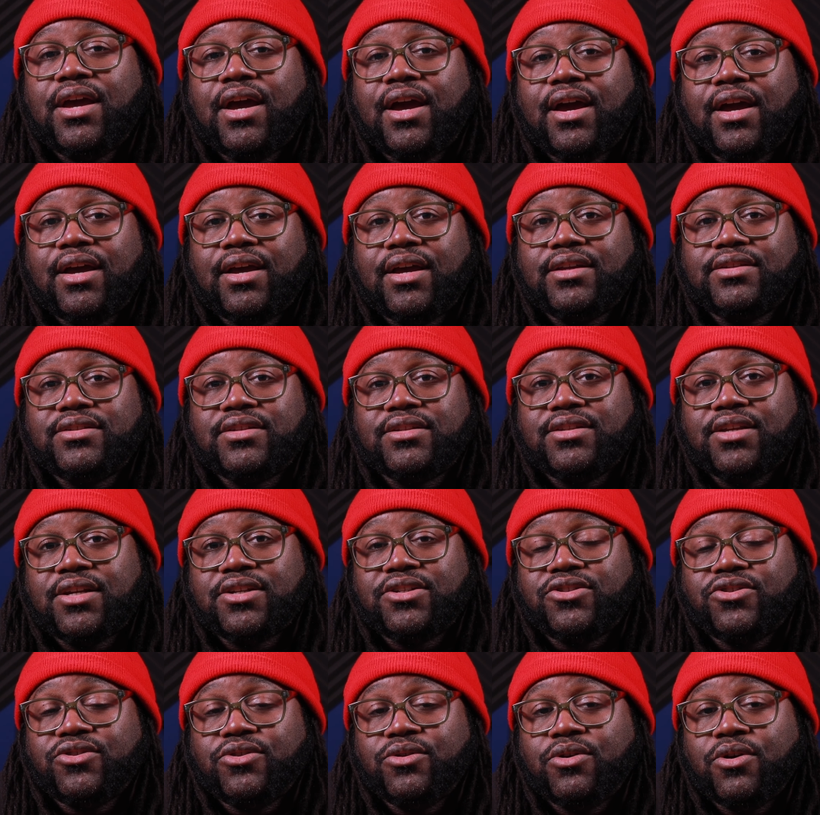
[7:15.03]
I
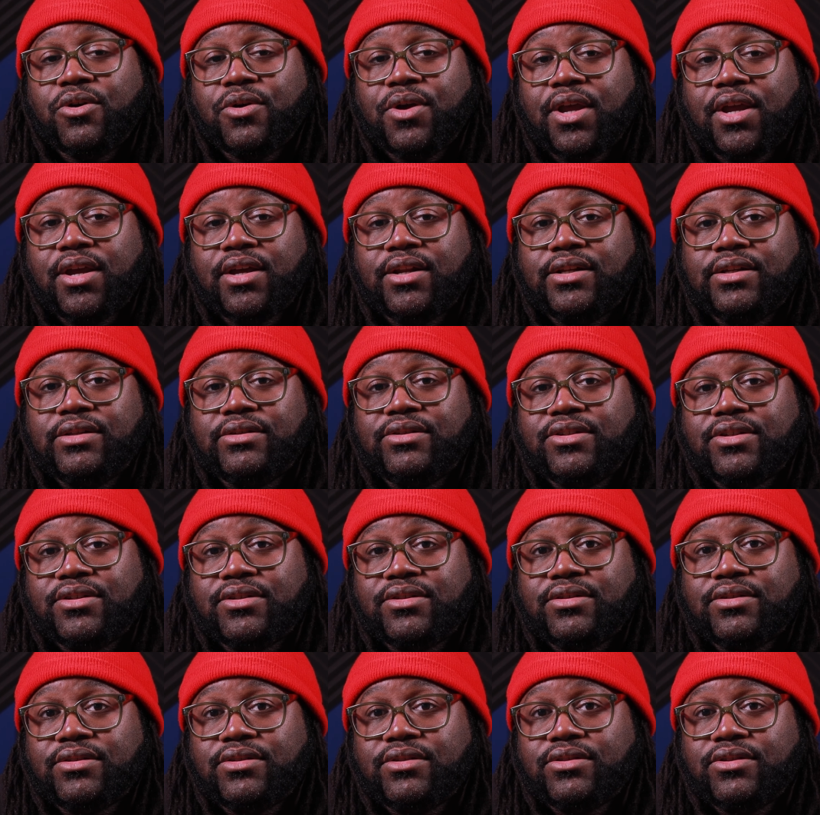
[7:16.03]
suggest you go ahead and
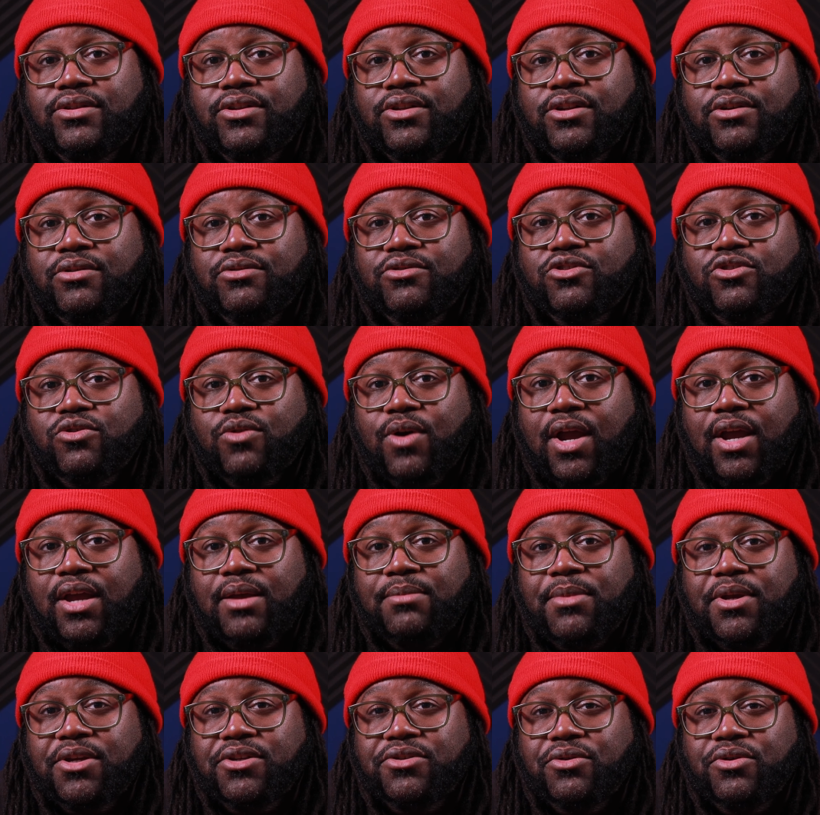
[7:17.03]
just, you know, try
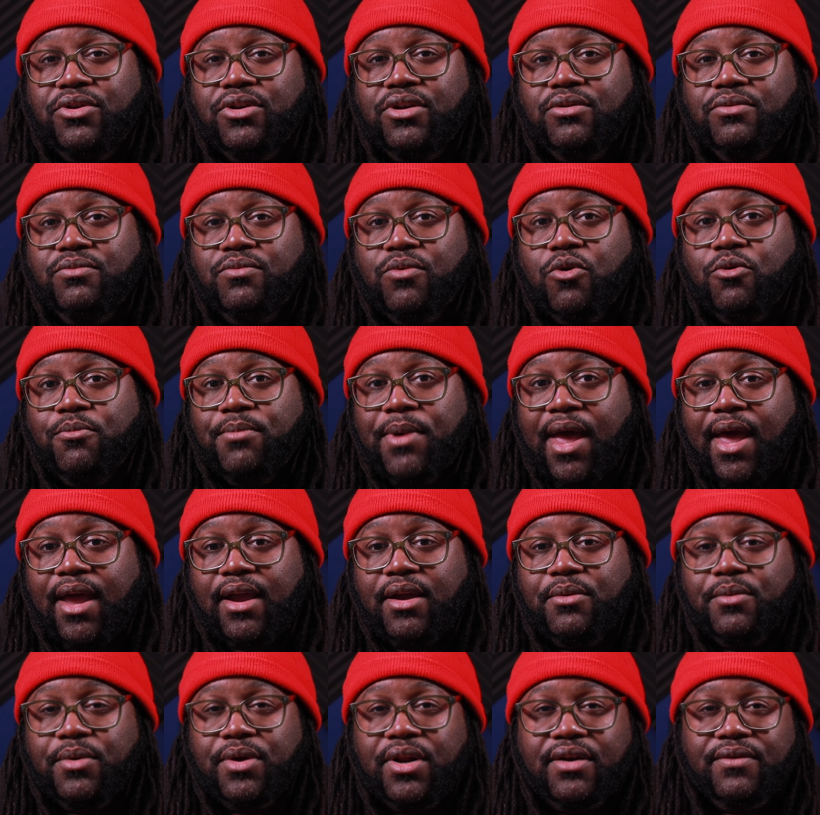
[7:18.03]
and make sure you can roll
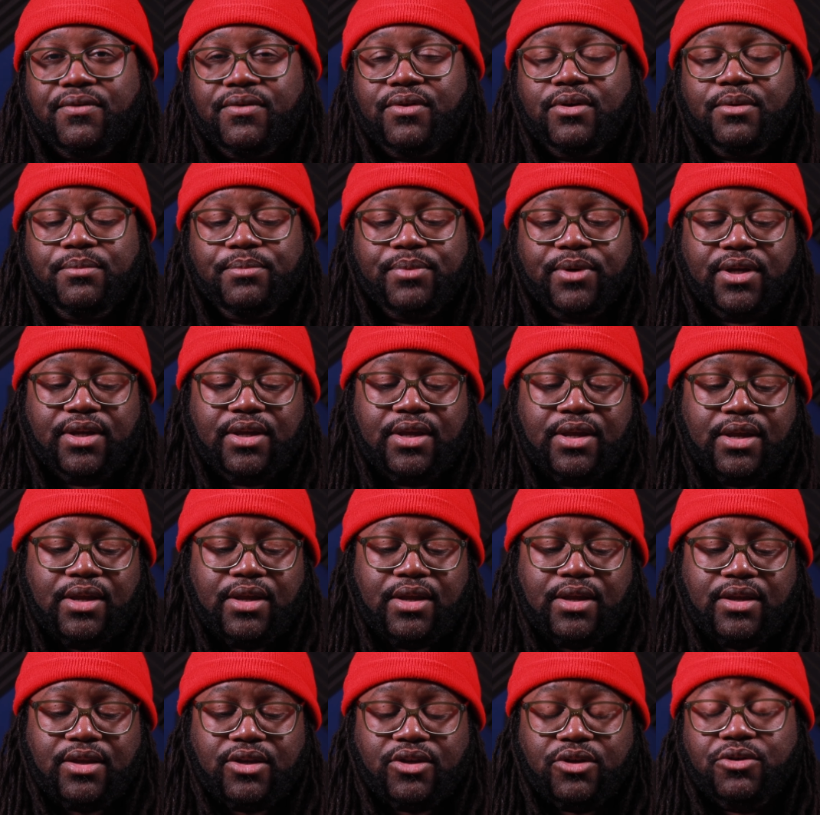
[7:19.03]
back or whatever, but
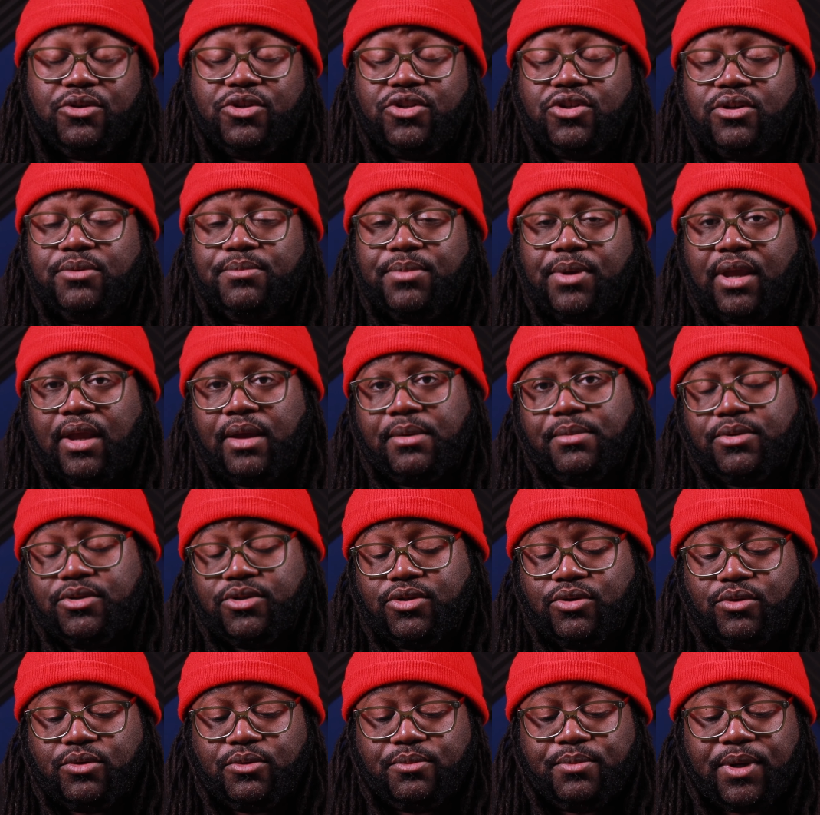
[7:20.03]
you should be able
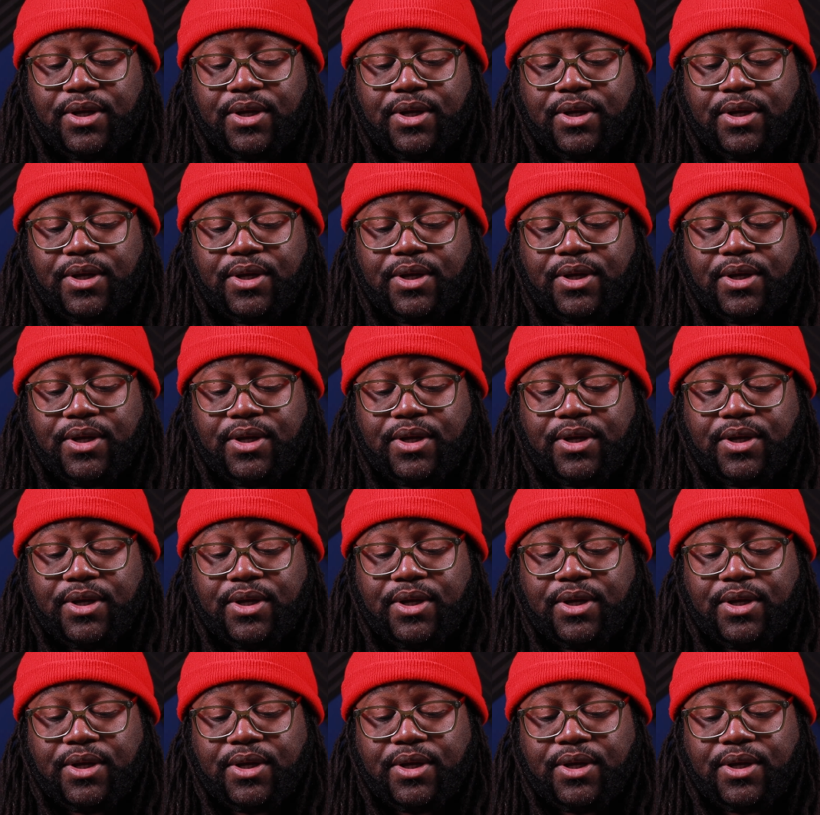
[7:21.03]
to.